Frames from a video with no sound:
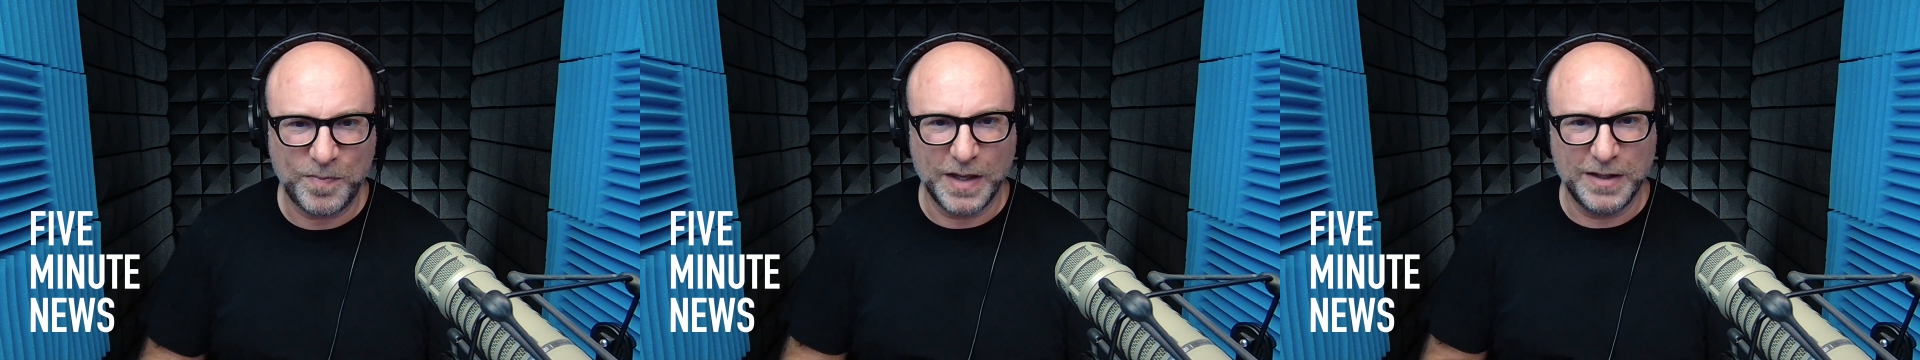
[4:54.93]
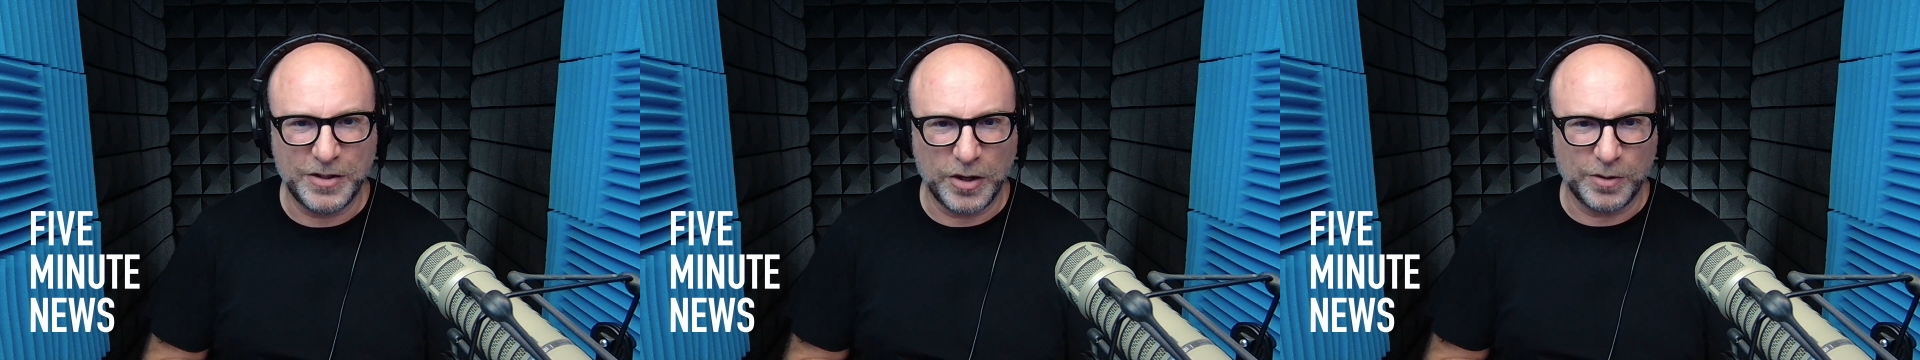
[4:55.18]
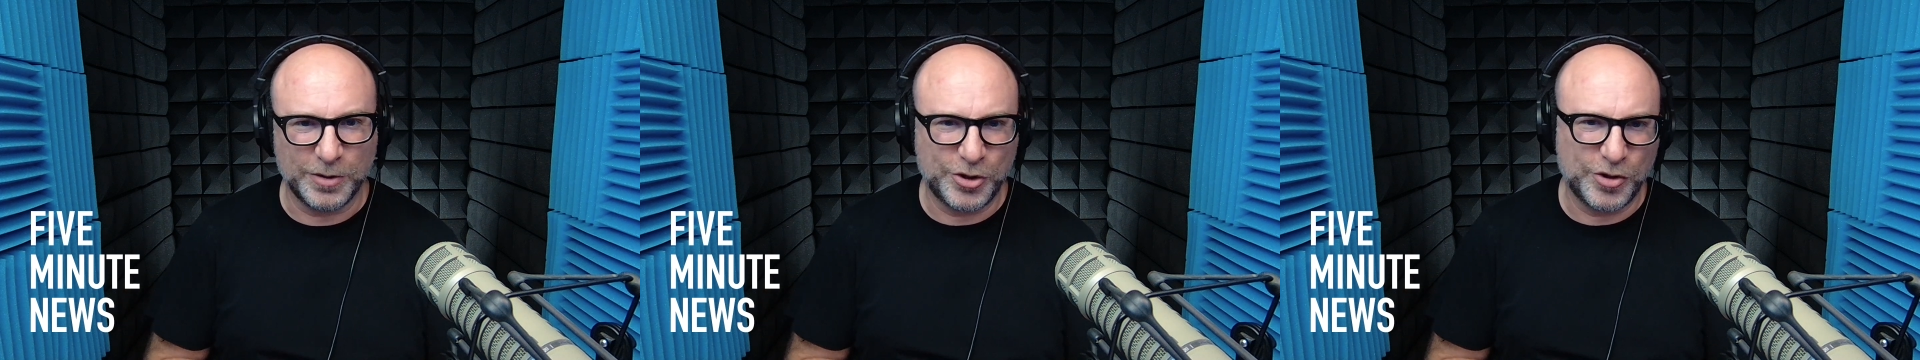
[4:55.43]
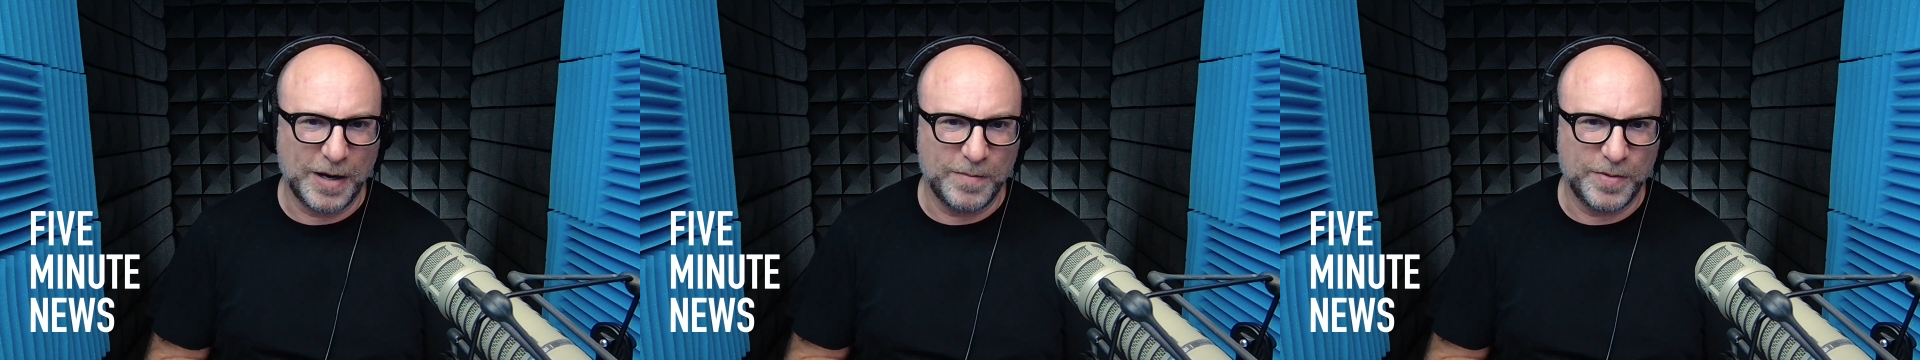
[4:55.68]
and Donald
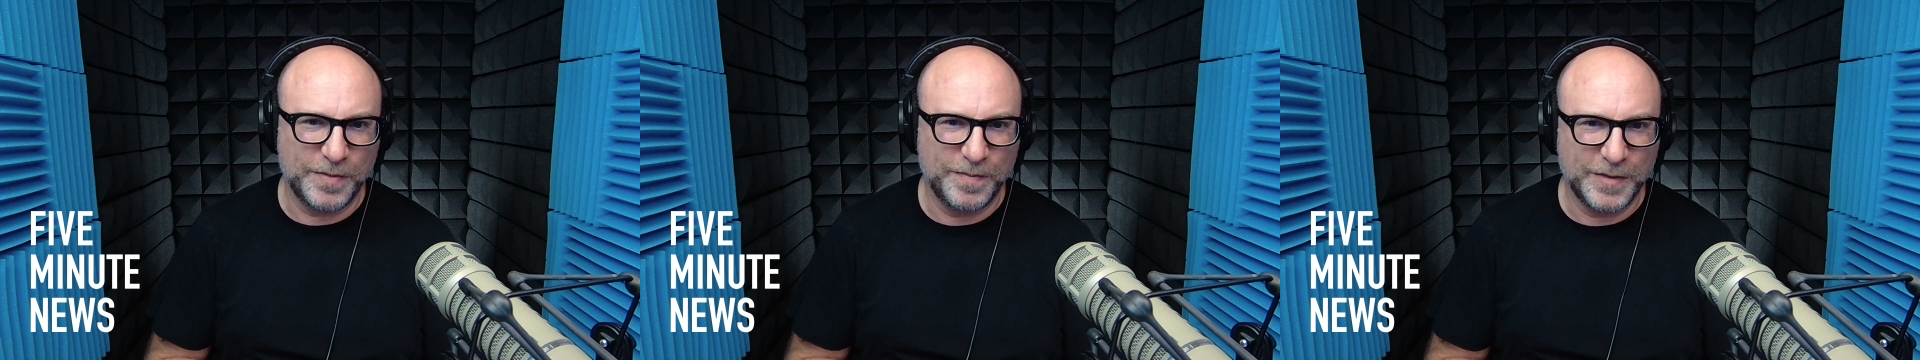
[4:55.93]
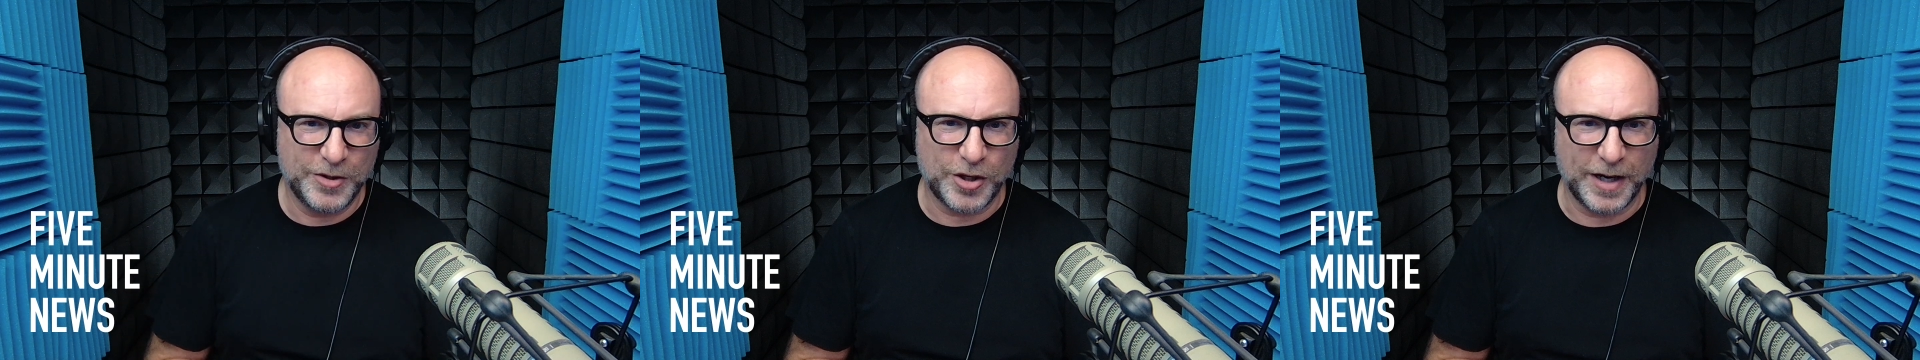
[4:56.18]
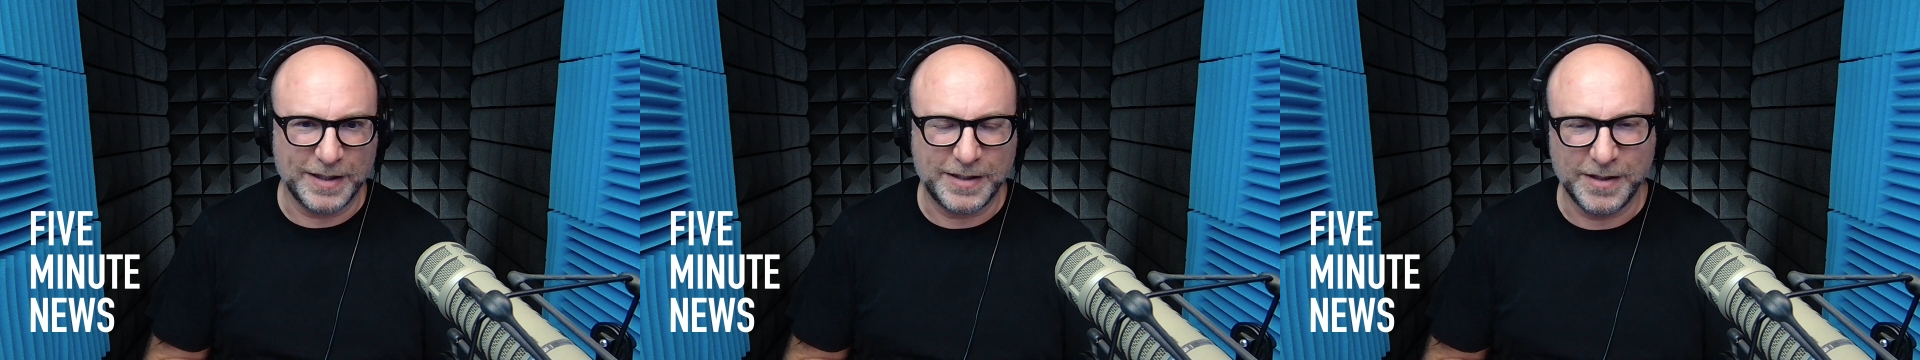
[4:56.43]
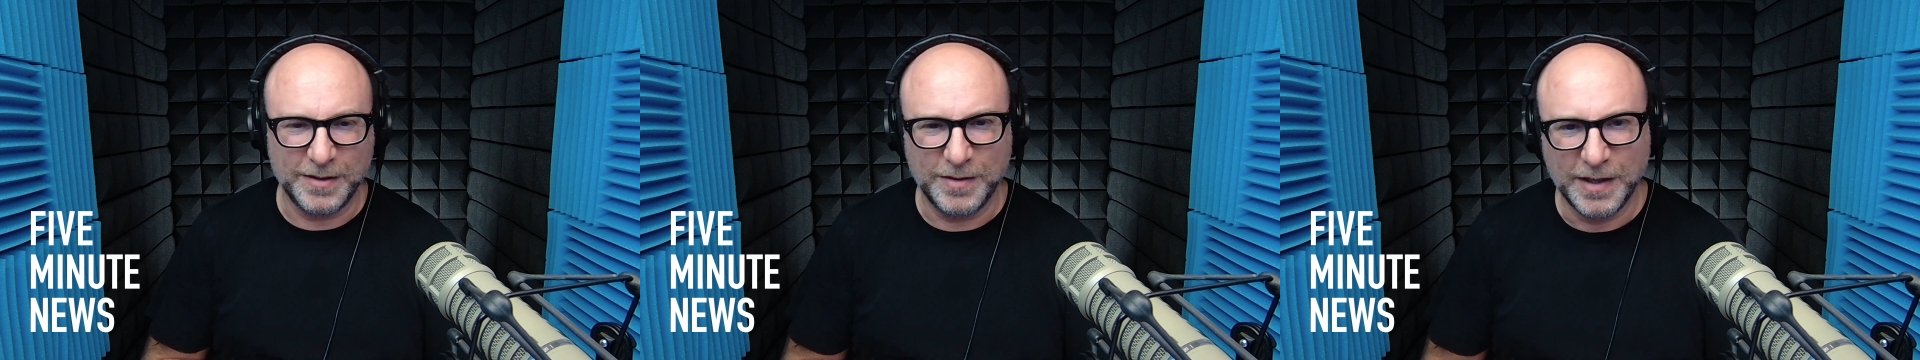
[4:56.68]
Trump trying
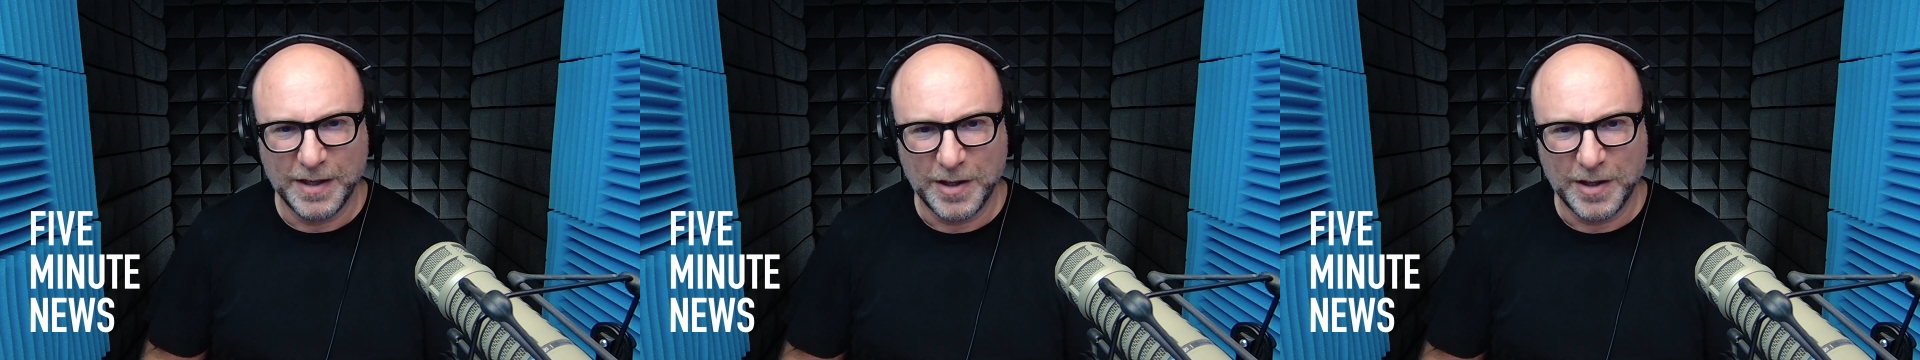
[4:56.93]
to